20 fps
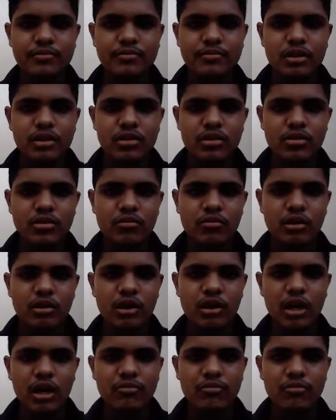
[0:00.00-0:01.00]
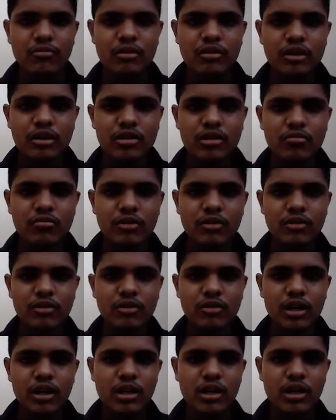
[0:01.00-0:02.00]
So for half wave rectifier and
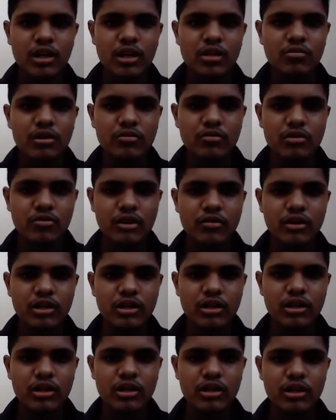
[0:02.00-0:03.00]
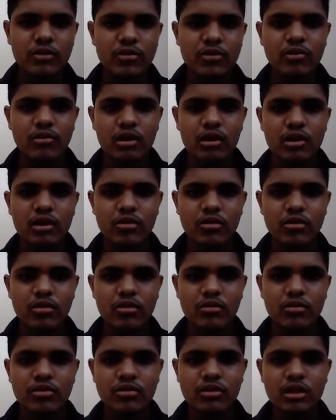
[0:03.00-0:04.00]
for full wave rectifier, we have got the
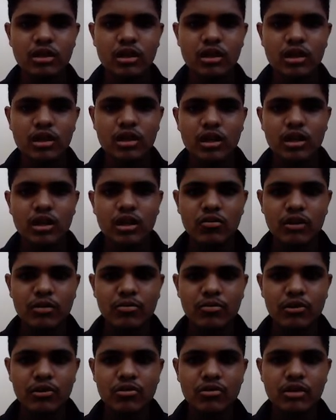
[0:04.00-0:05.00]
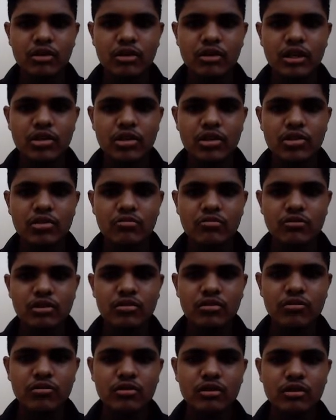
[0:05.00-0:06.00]
values 1.21 and
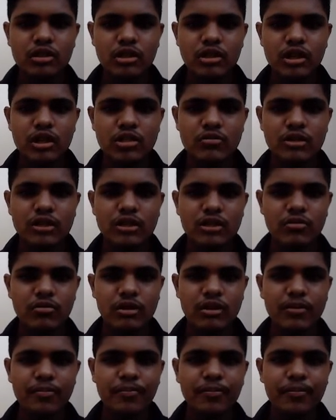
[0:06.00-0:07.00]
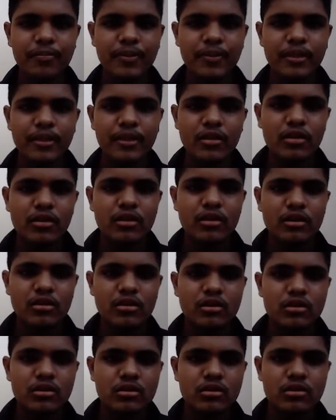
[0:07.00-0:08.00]
0.43 respectively.
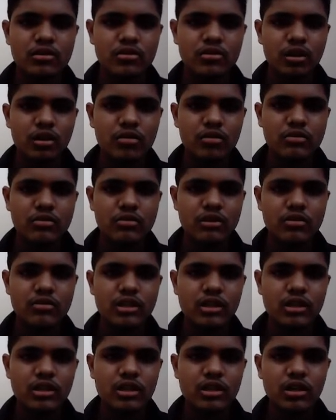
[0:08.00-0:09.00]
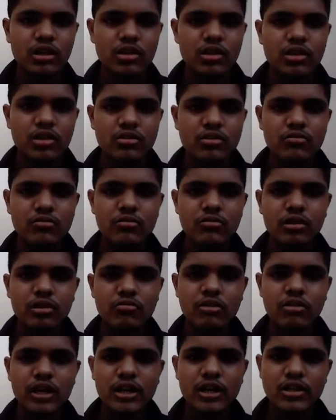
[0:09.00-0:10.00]
So observation and conclusion, from the
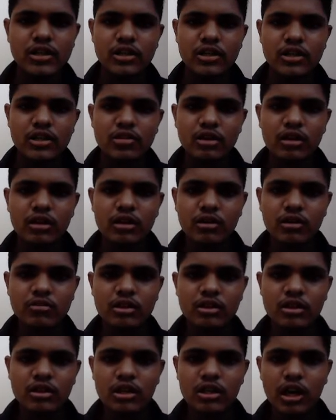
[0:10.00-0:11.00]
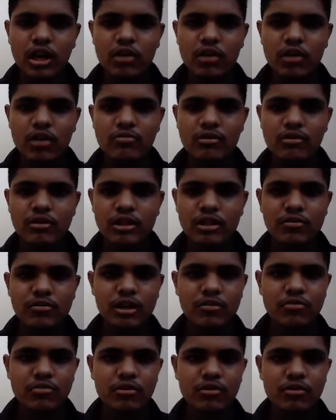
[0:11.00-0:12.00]
transient, we have observed that half wave rectifier
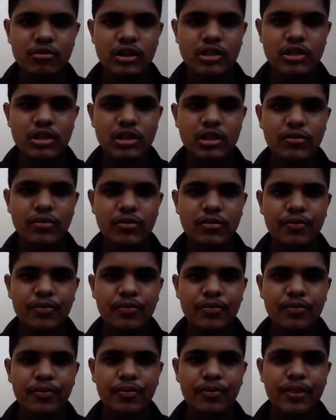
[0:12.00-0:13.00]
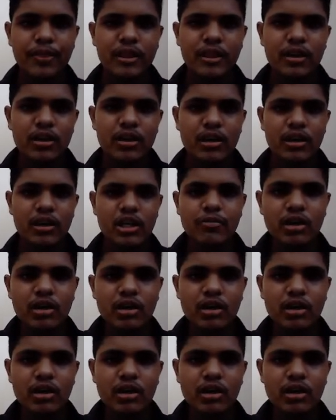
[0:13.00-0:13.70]
provides the rectifier for